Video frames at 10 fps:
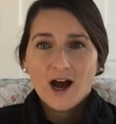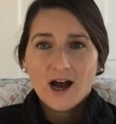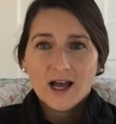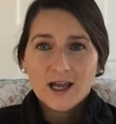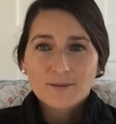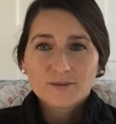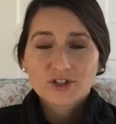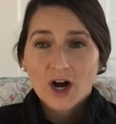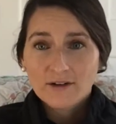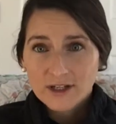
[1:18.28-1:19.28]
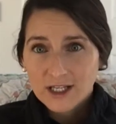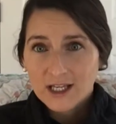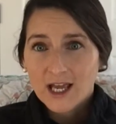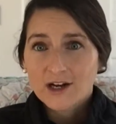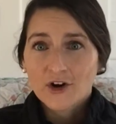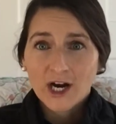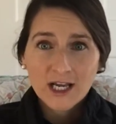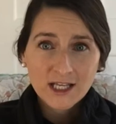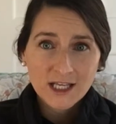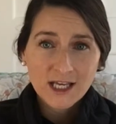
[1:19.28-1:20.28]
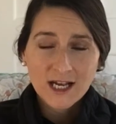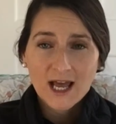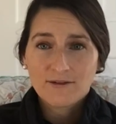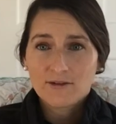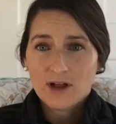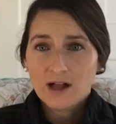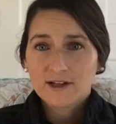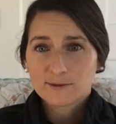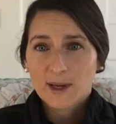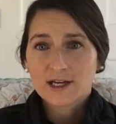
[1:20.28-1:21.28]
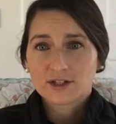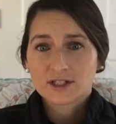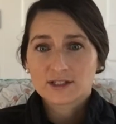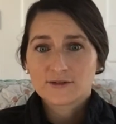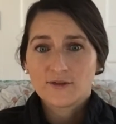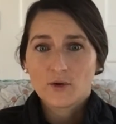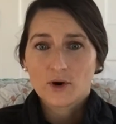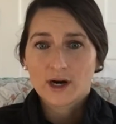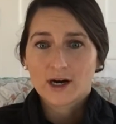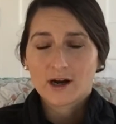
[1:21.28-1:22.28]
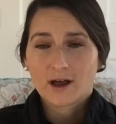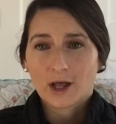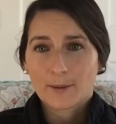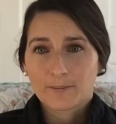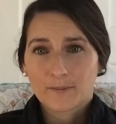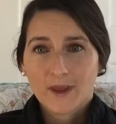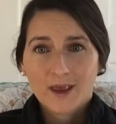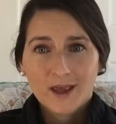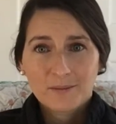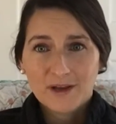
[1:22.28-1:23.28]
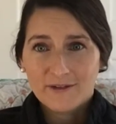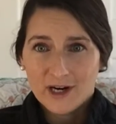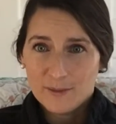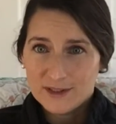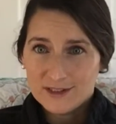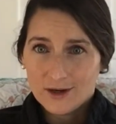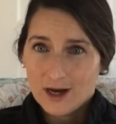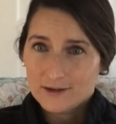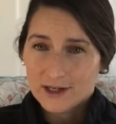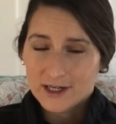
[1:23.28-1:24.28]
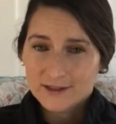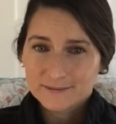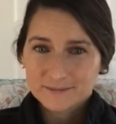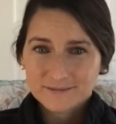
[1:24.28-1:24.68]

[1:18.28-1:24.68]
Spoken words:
I'm starving and cranky and I have a lot less patience for my very busy toddler.